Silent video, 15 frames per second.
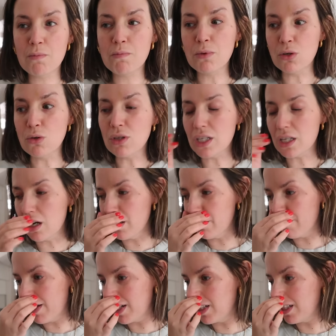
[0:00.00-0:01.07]
bougie kind
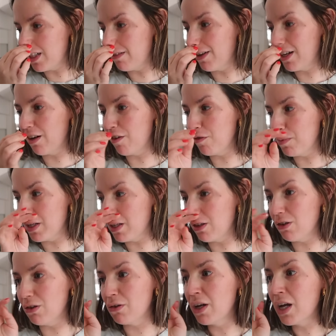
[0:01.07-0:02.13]
of fancy event I've been
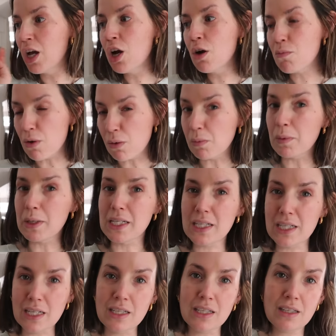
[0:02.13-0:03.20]
to probably
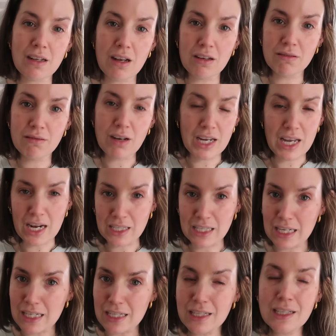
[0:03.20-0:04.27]
since I had
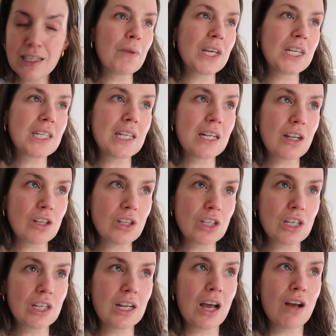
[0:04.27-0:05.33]
kids. It's in
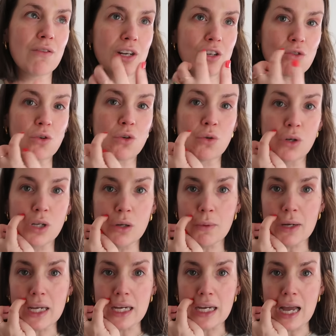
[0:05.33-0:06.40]
London at a restaurant called
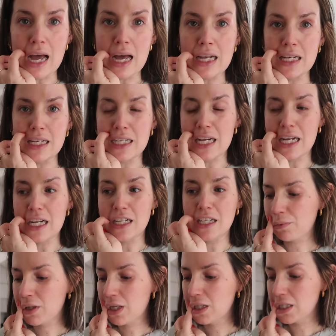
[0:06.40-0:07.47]
Louis, and it's
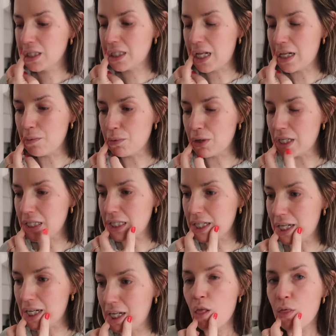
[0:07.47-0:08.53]

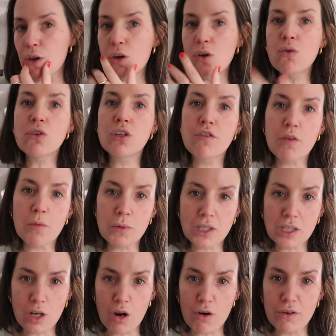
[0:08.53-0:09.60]
celebrating the launch of a
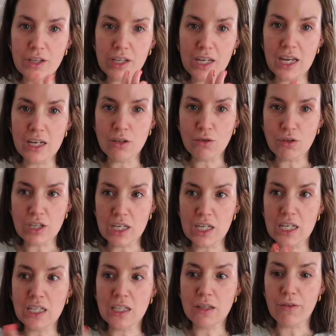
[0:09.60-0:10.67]
mascara that Kendall Jenner
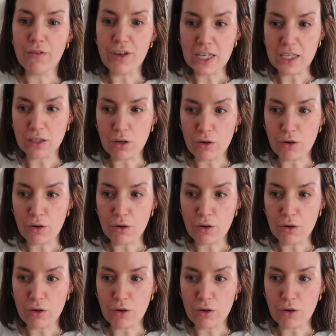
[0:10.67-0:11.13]
is the face